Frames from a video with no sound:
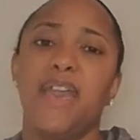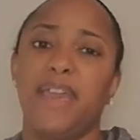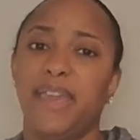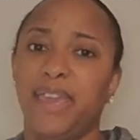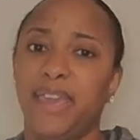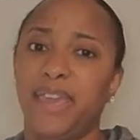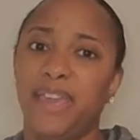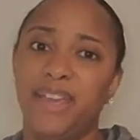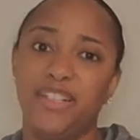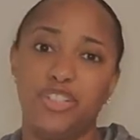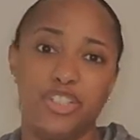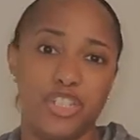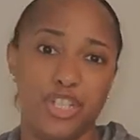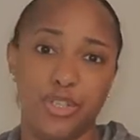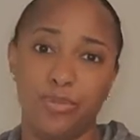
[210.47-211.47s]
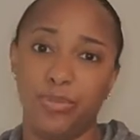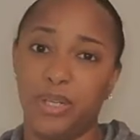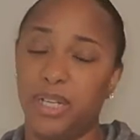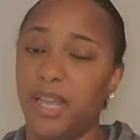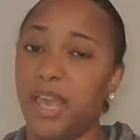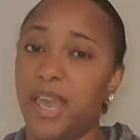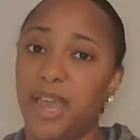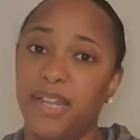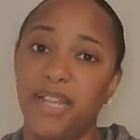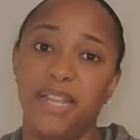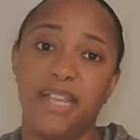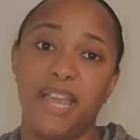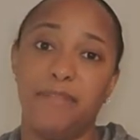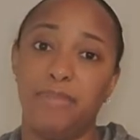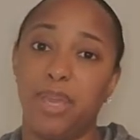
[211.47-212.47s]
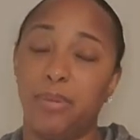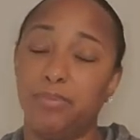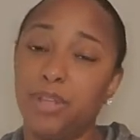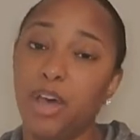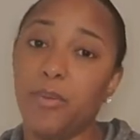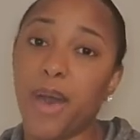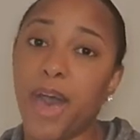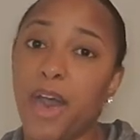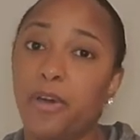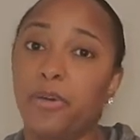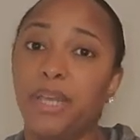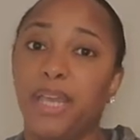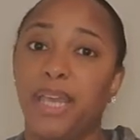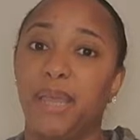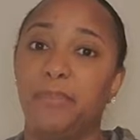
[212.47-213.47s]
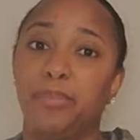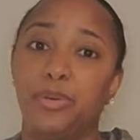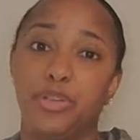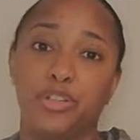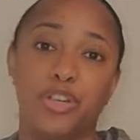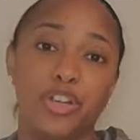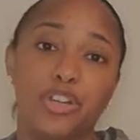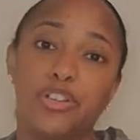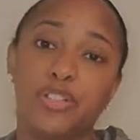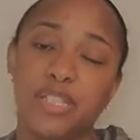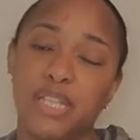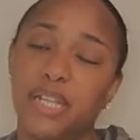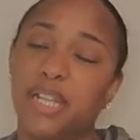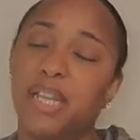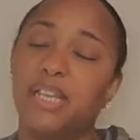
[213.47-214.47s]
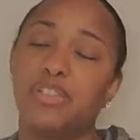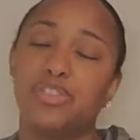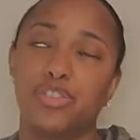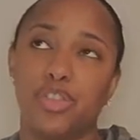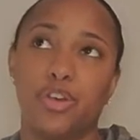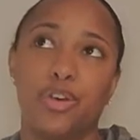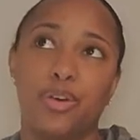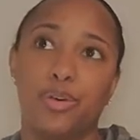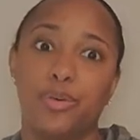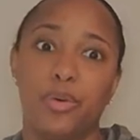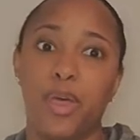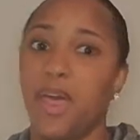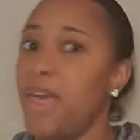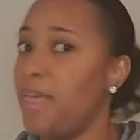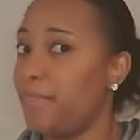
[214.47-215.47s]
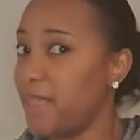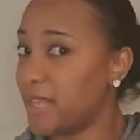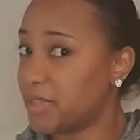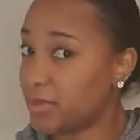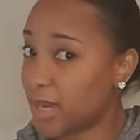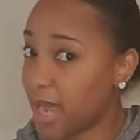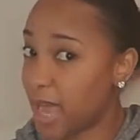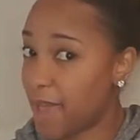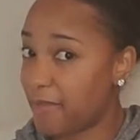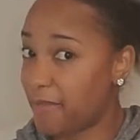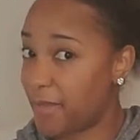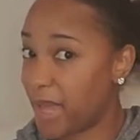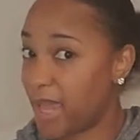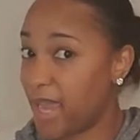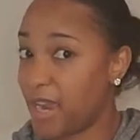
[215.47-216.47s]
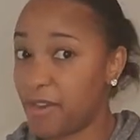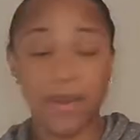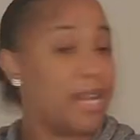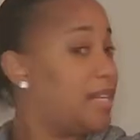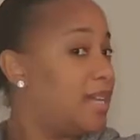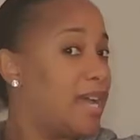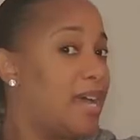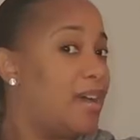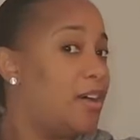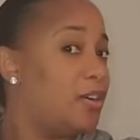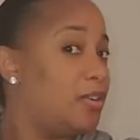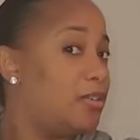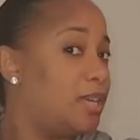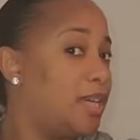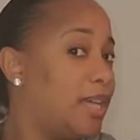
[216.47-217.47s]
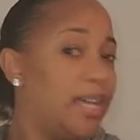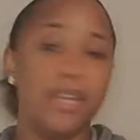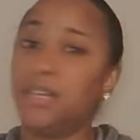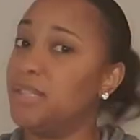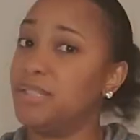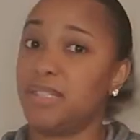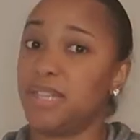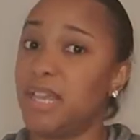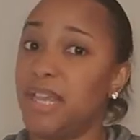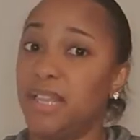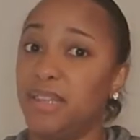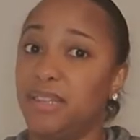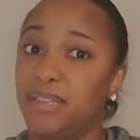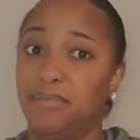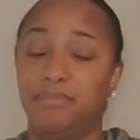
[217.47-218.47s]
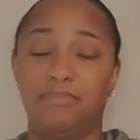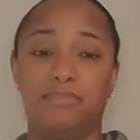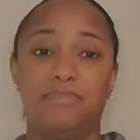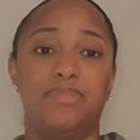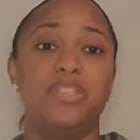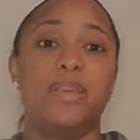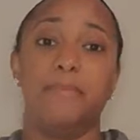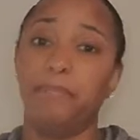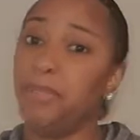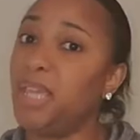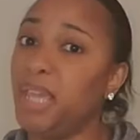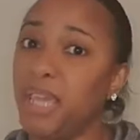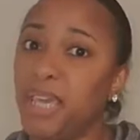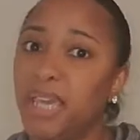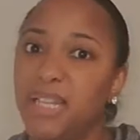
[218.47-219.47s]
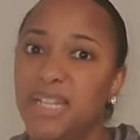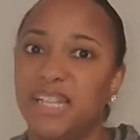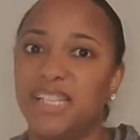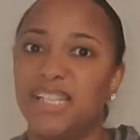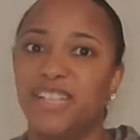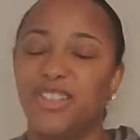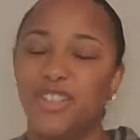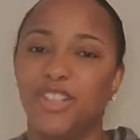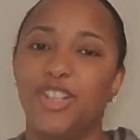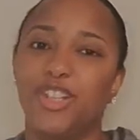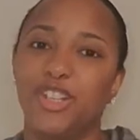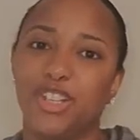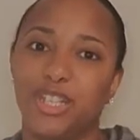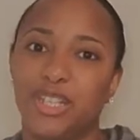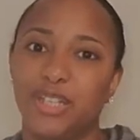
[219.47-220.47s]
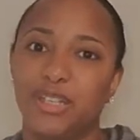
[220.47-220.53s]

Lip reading: and she went ahead and gave me a blowout and put curls in it. So that's what I have in my hair right now. And to me, it doesn't look